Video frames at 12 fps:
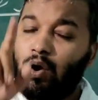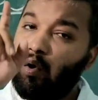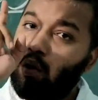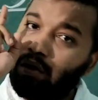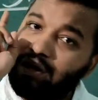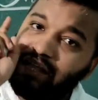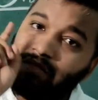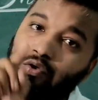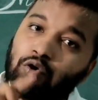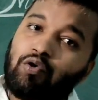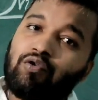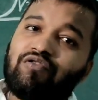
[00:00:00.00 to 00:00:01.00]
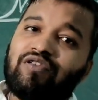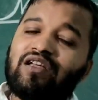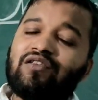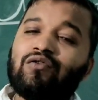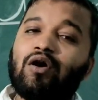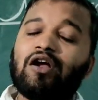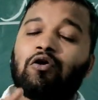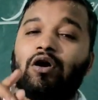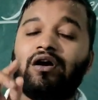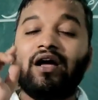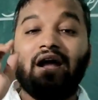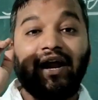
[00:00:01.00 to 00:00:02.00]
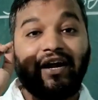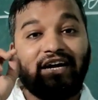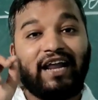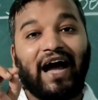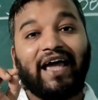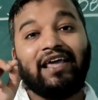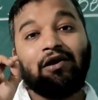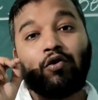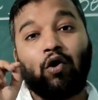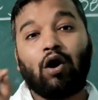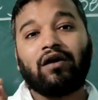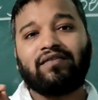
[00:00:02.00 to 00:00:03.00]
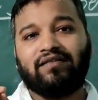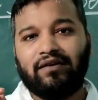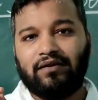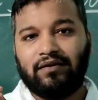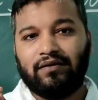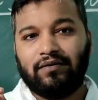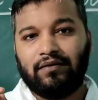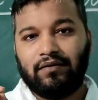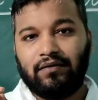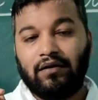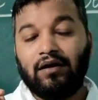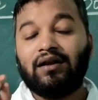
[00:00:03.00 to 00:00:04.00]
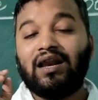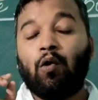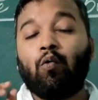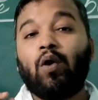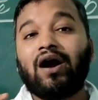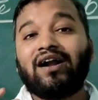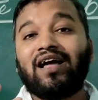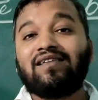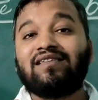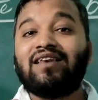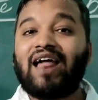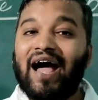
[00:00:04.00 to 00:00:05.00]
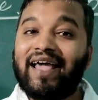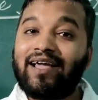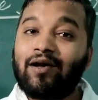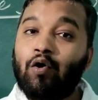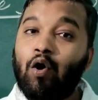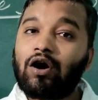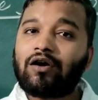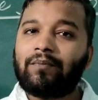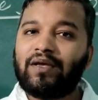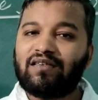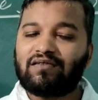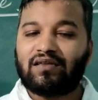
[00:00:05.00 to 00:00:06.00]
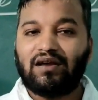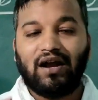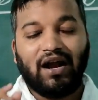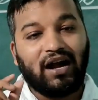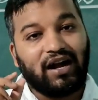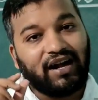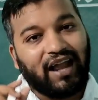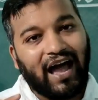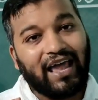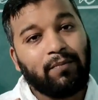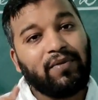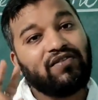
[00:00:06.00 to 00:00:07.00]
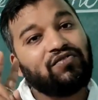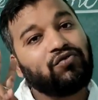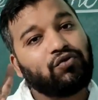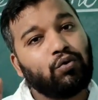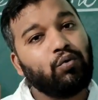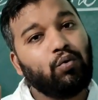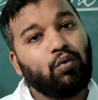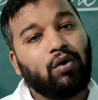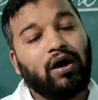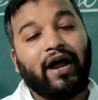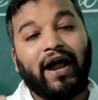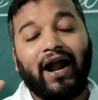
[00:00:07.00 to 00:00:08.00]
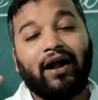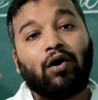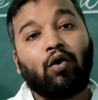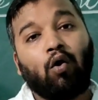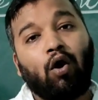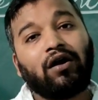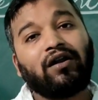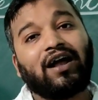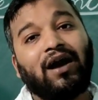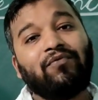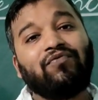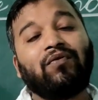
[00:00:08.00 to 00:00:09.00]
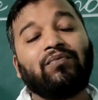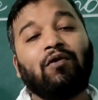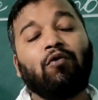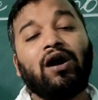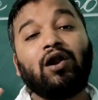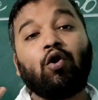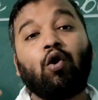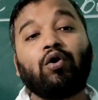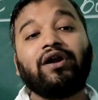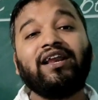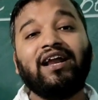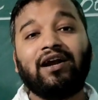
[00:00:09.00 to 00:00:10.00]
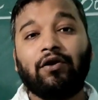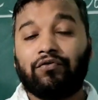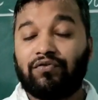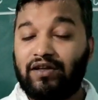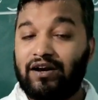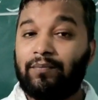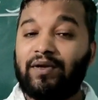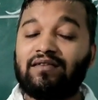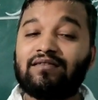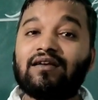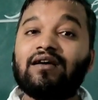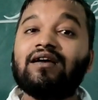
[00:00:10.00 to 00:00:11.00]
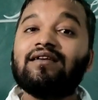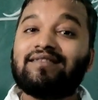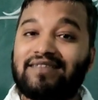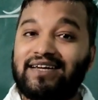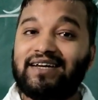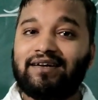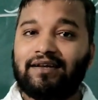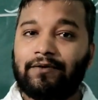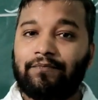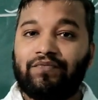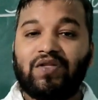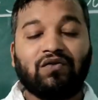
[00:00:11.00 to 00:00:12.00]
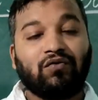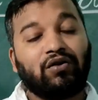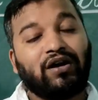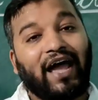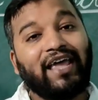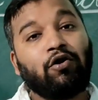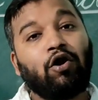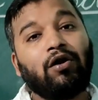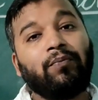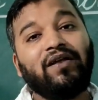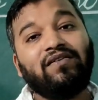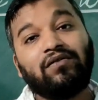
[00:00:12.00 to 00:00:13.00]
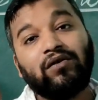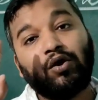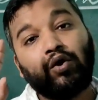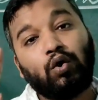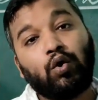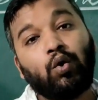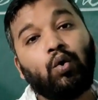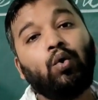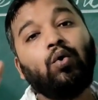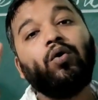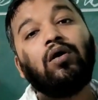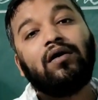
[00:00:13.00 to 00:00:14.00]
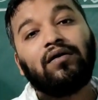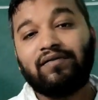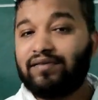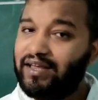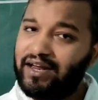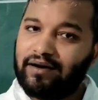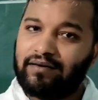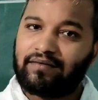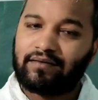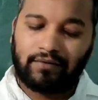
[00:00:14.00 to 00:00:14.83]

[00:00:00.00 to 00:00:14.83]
only those seeds are called dicot seed. Now, what does dicot means? Di means two, and cot comes from the word cotyledons, that means seed. So, dicot means two seeds.